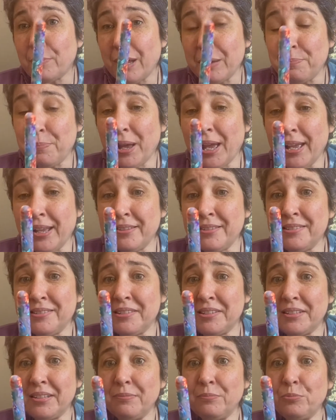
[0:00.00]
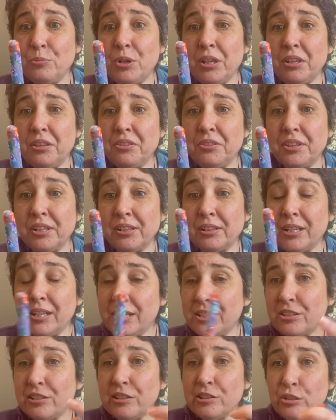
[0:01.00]
pens with the
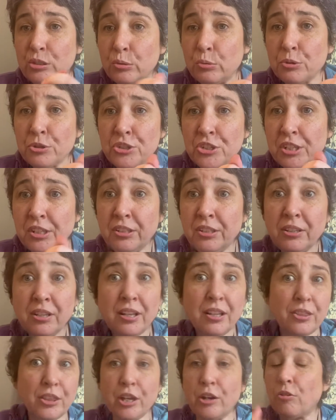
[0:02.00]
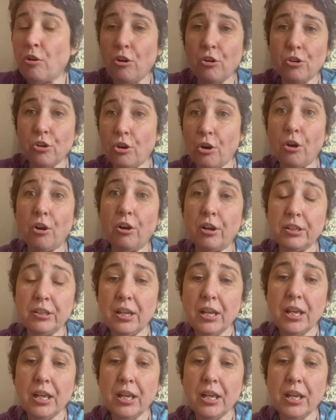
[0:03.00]
least distortion, they're all gone.